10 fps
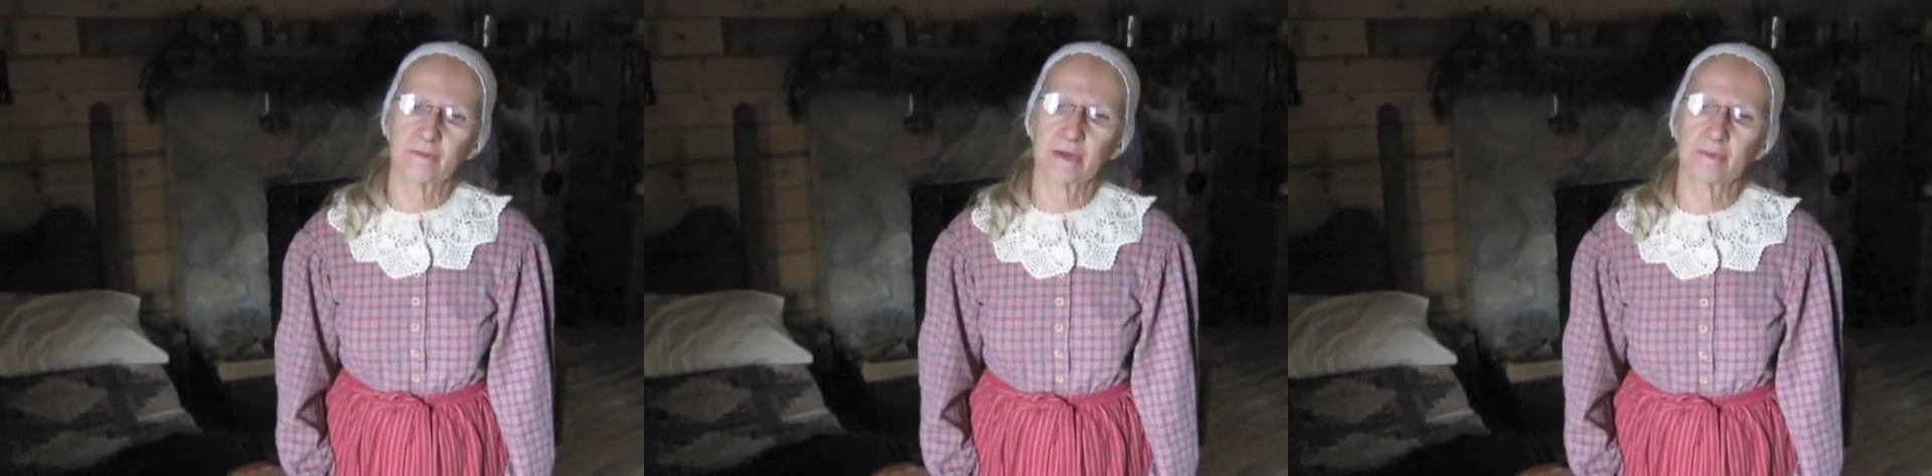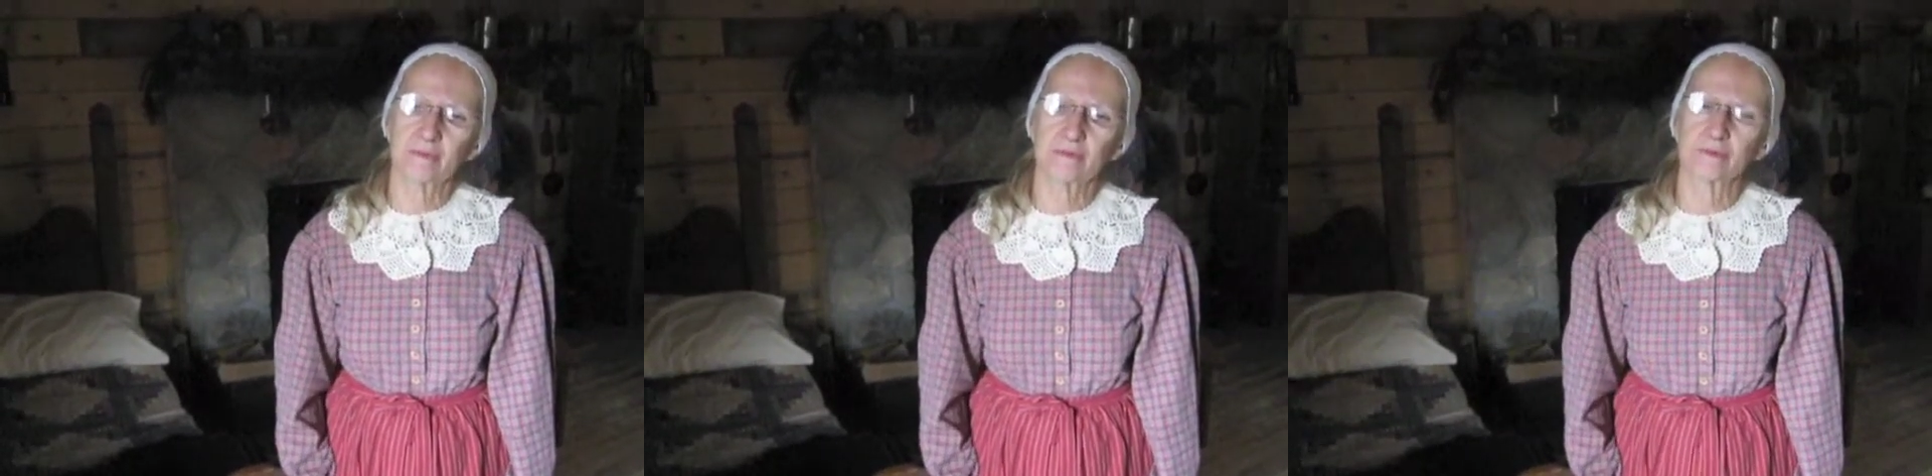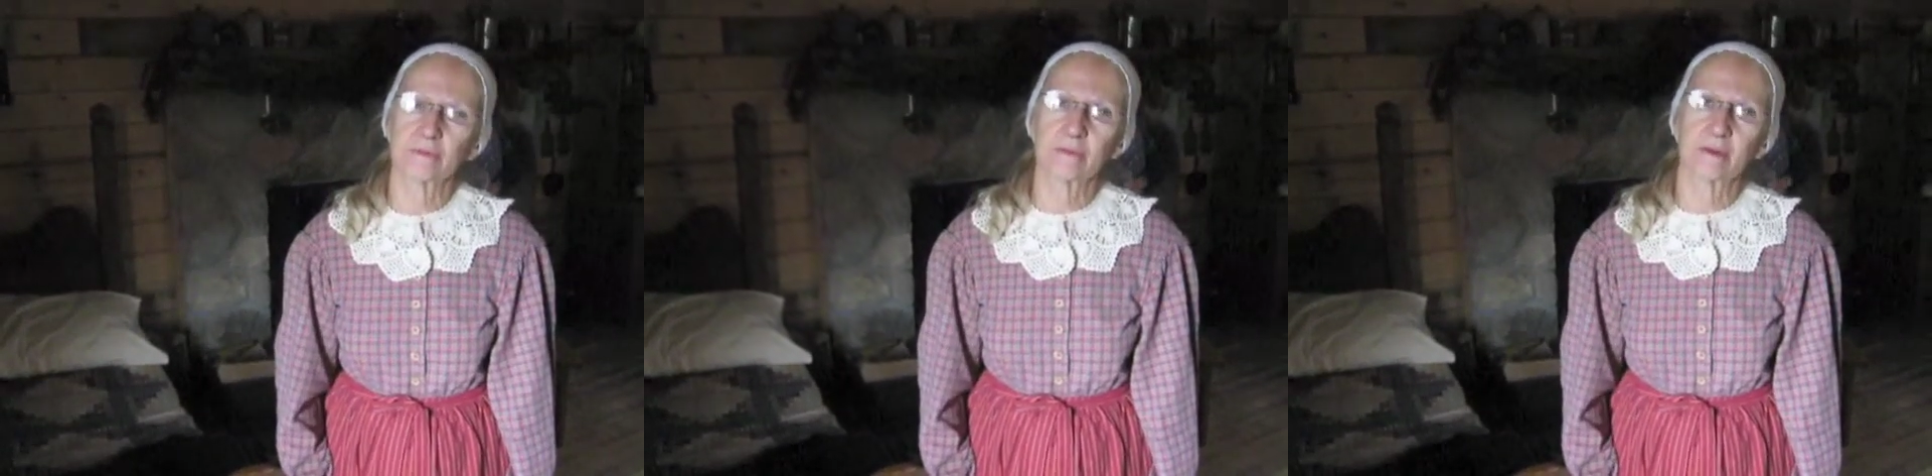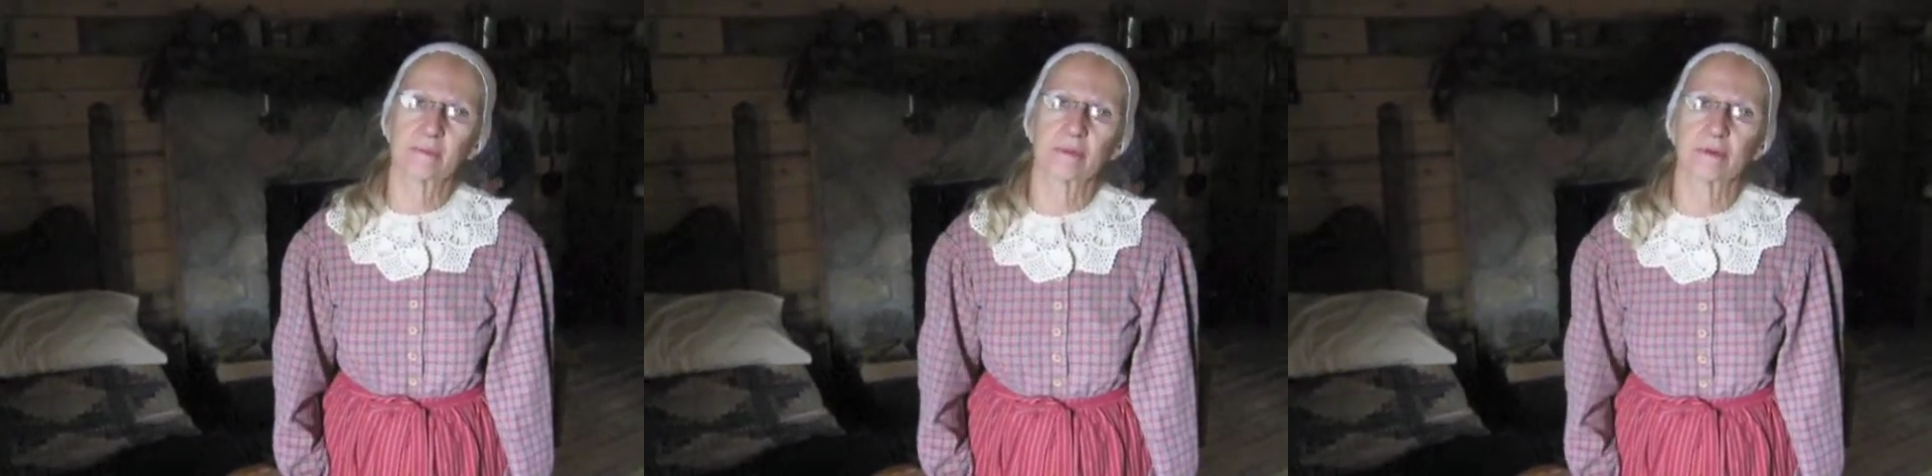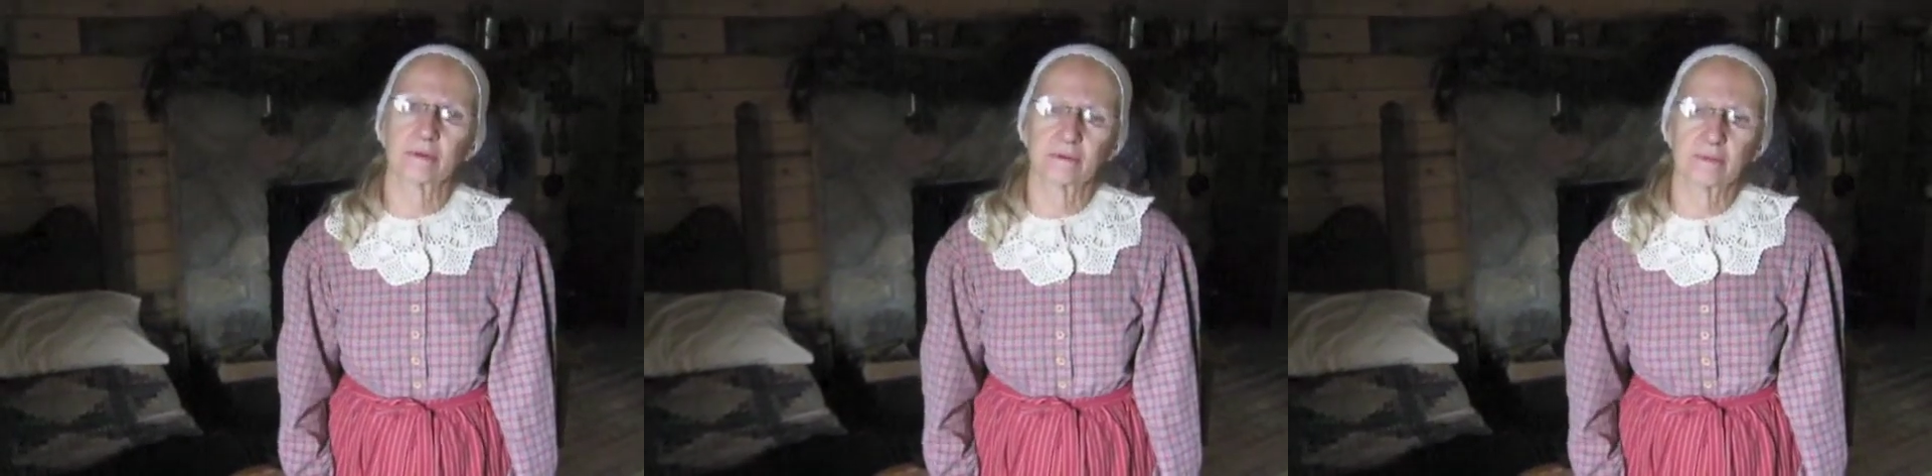people remember
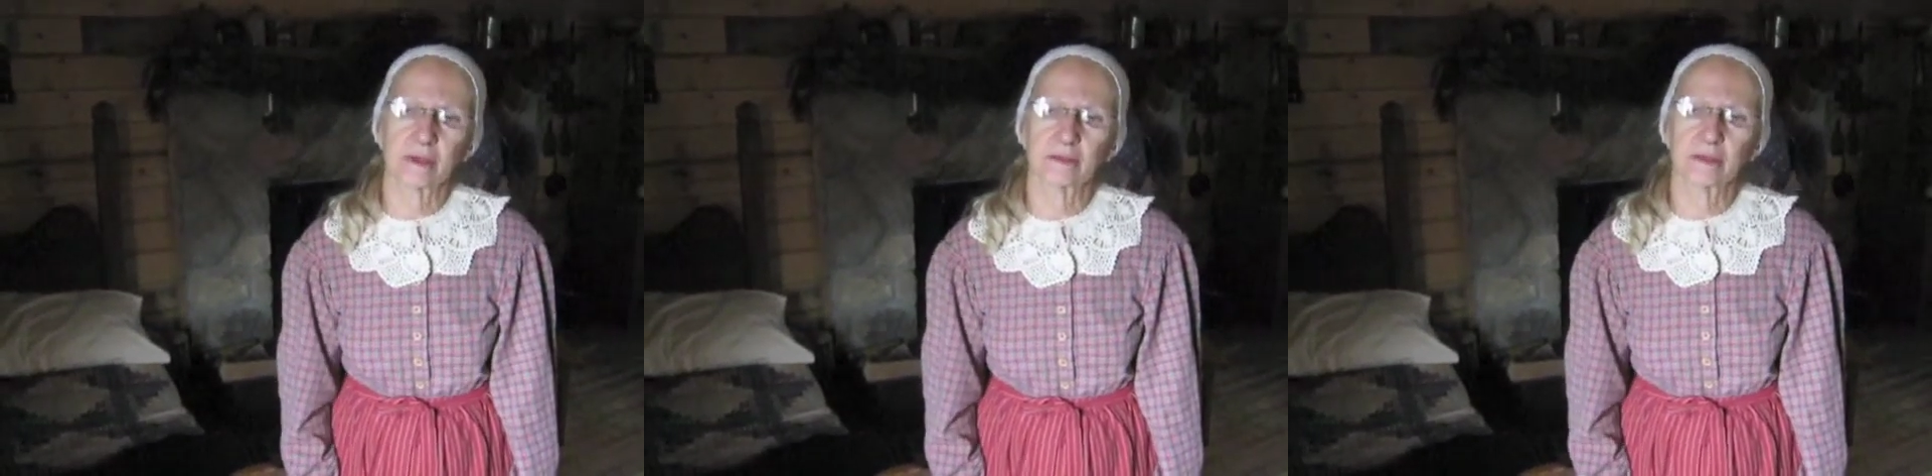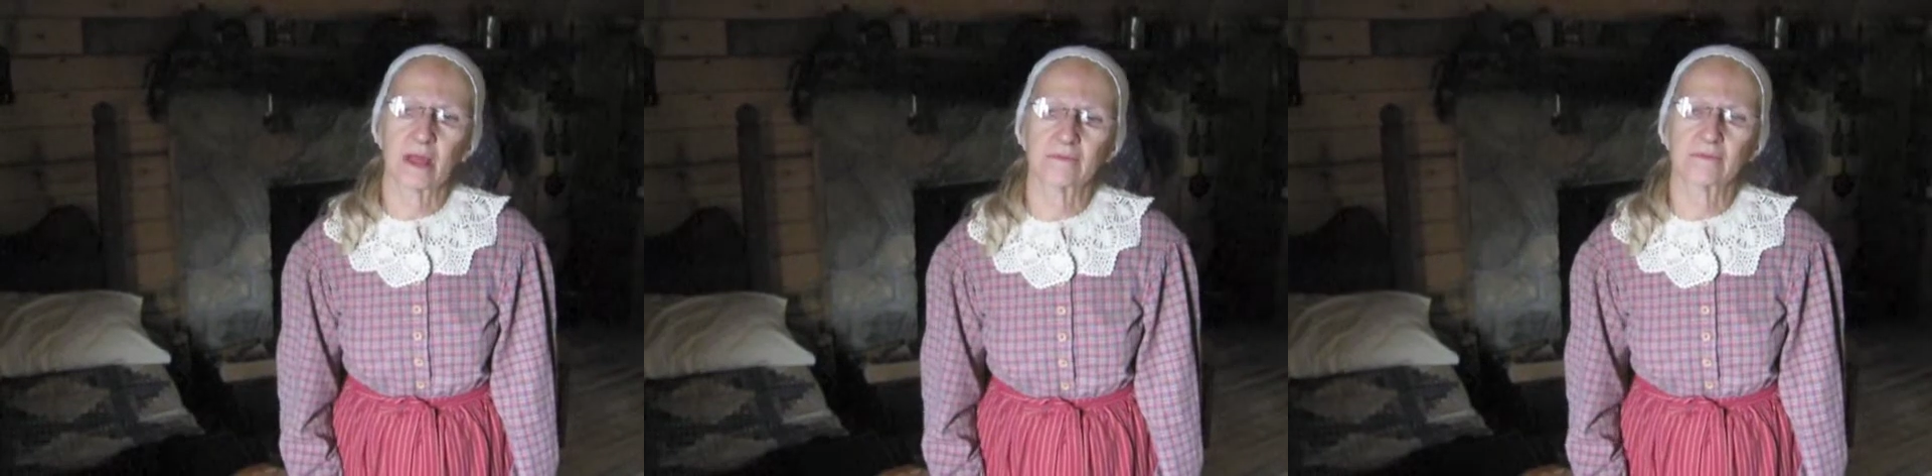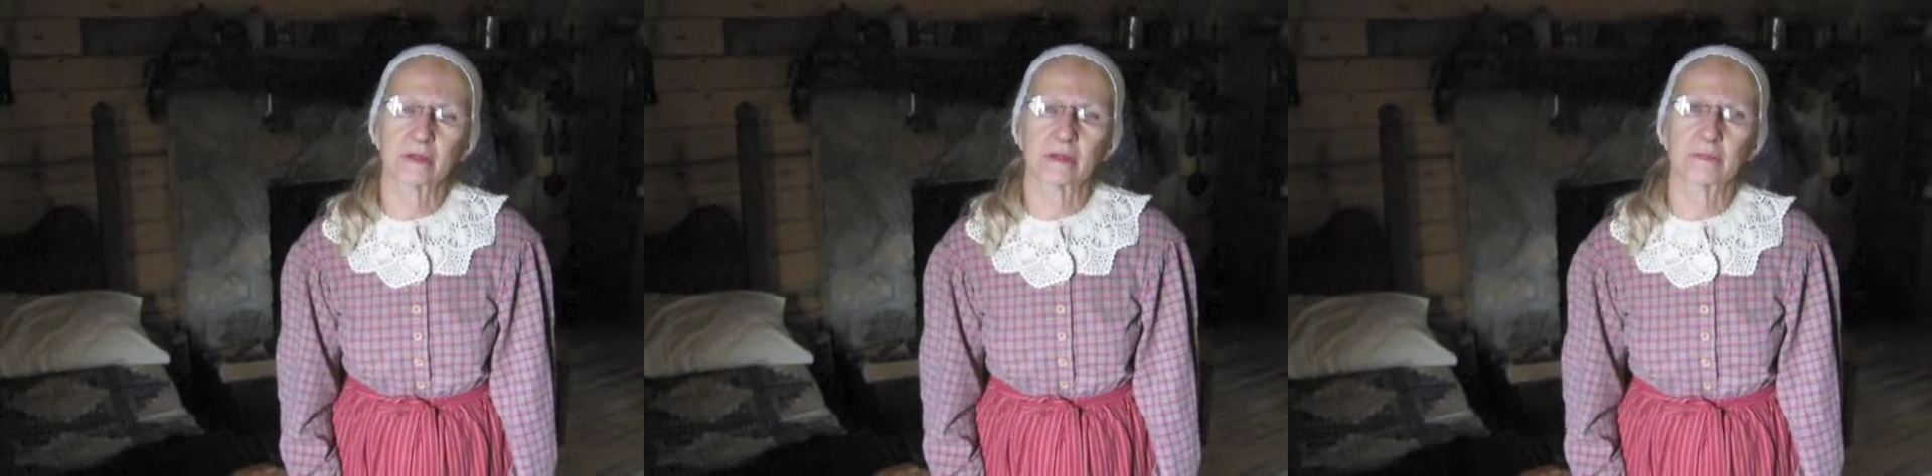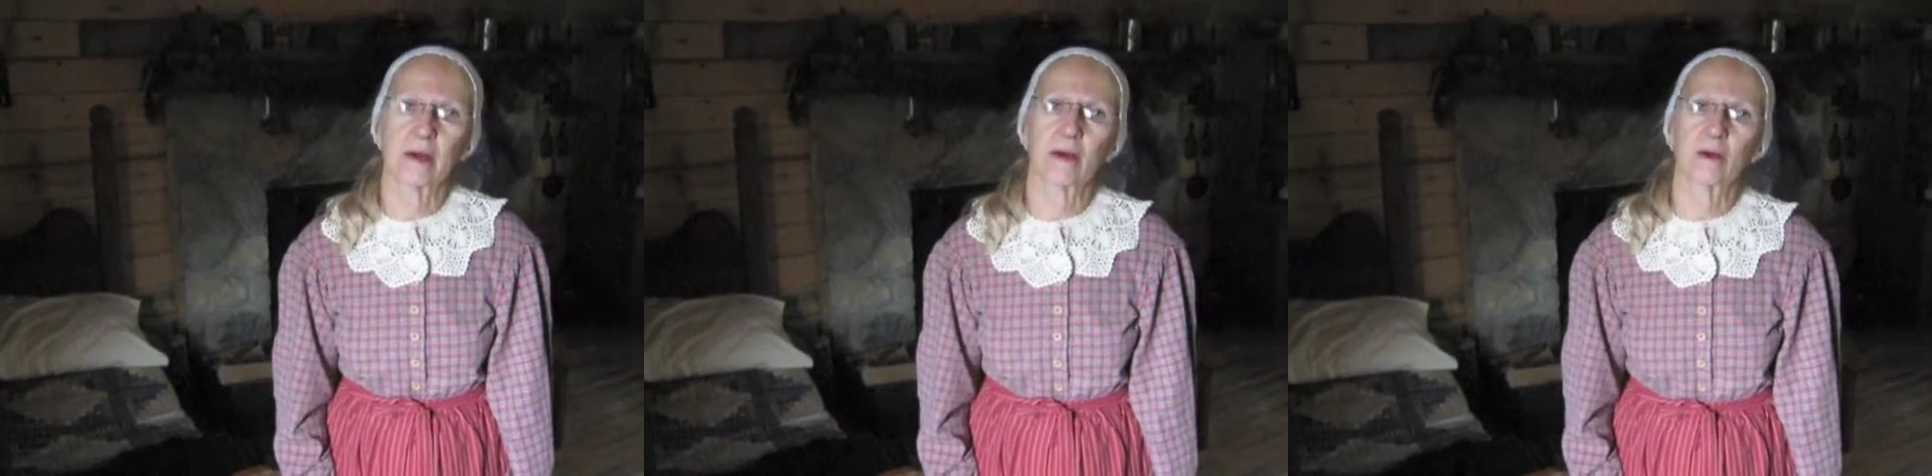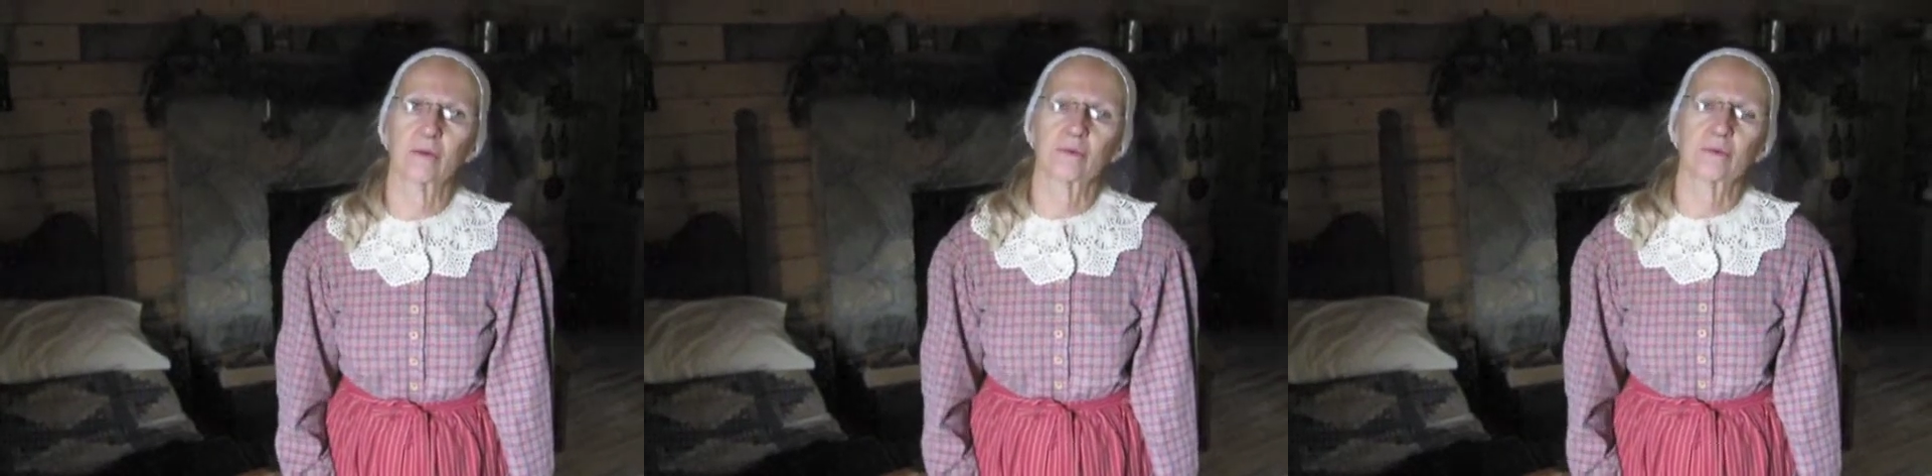and not forget
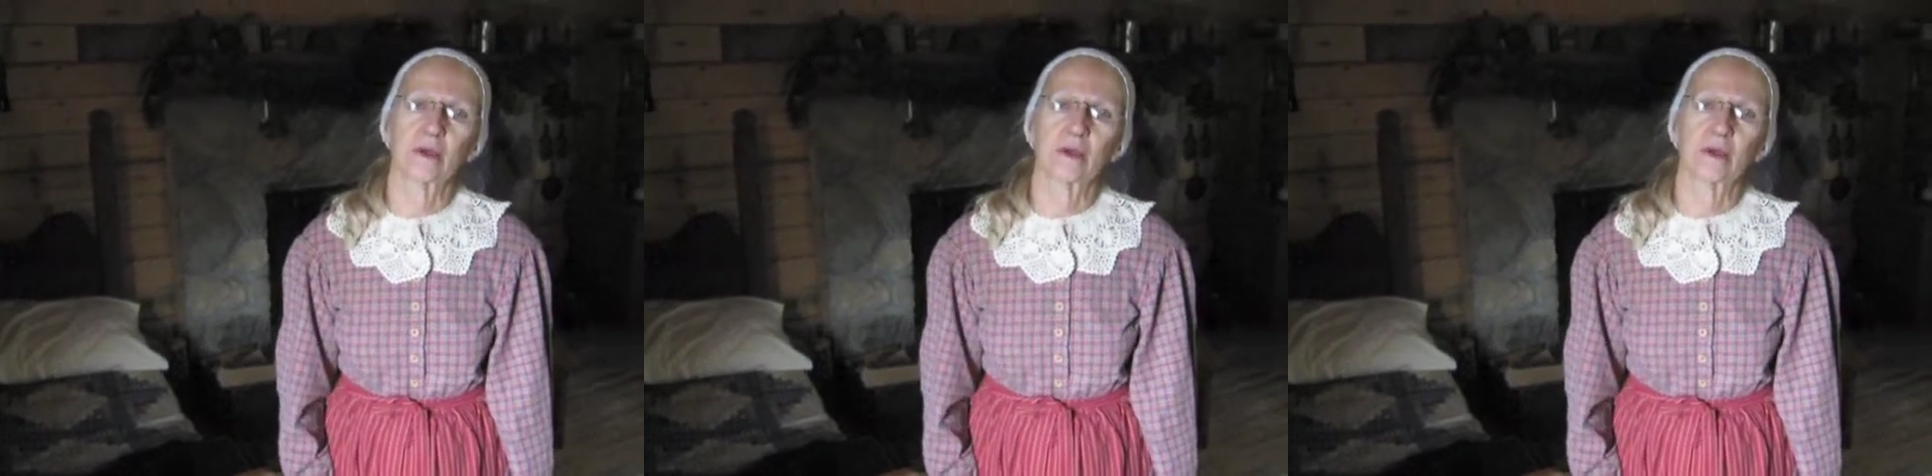about